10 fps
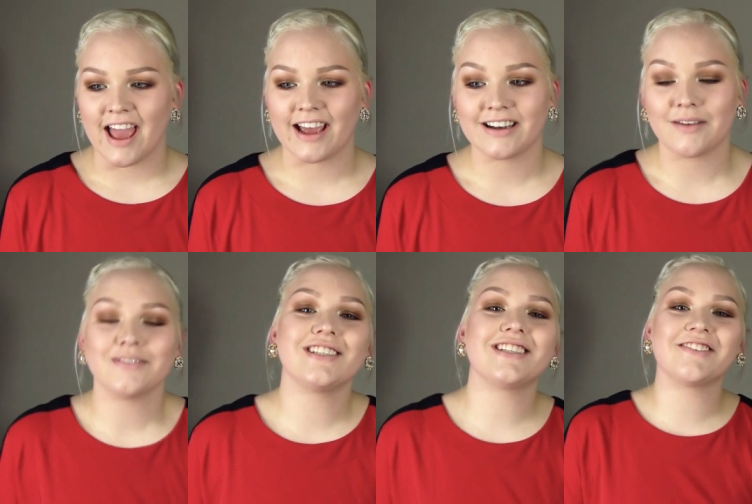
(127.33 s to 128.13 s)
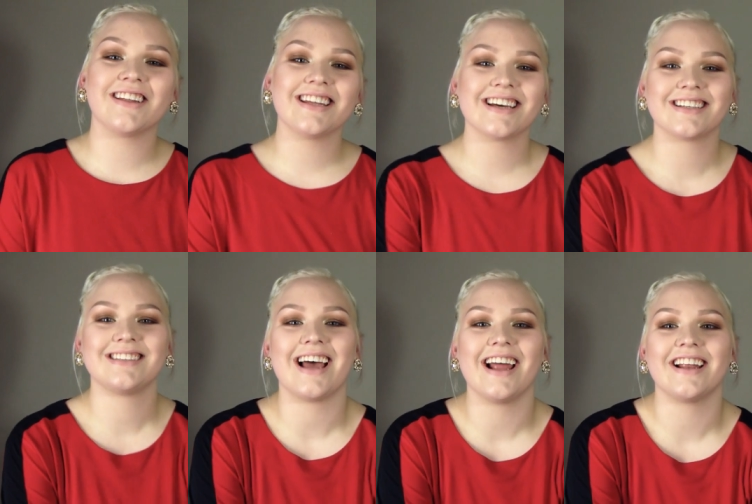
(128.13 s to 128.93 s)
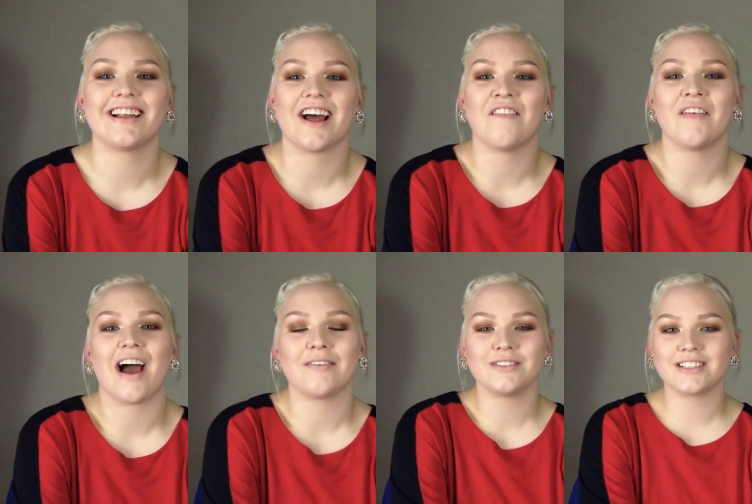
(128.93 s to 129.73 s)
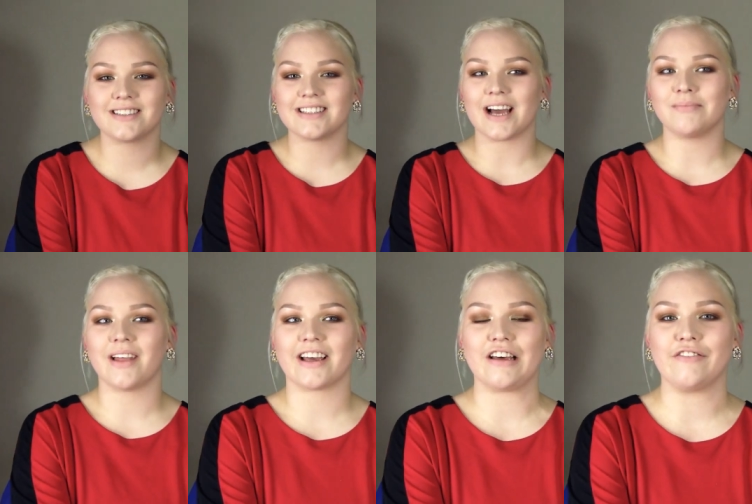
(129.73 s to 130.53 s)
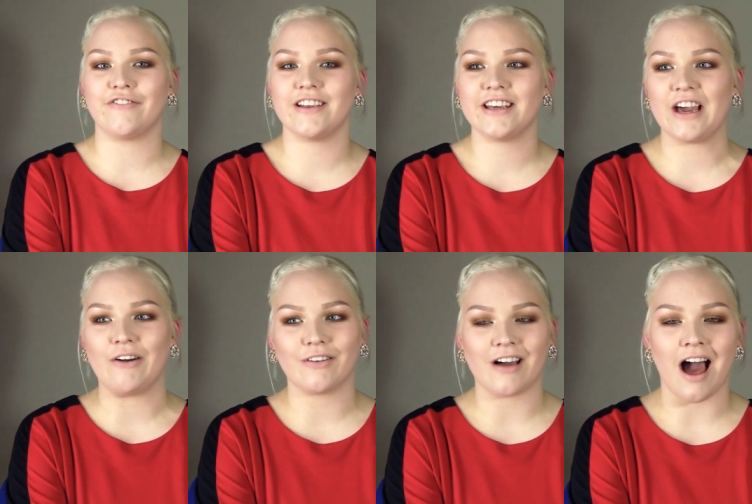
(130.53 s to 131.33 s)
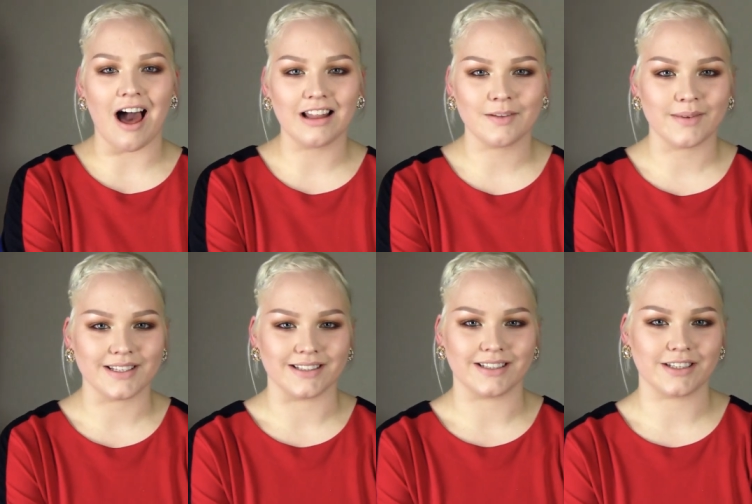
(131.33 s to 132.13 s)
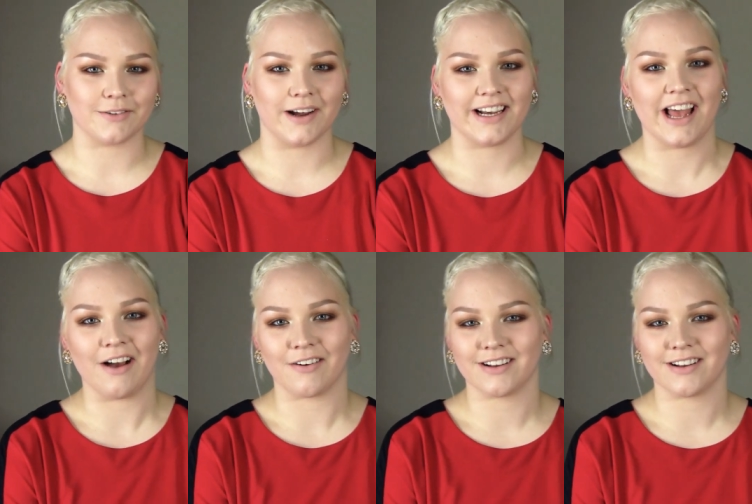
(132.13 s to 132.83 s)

And I'm just really excited. I'm, I'm just, I'm like a video columnist right now.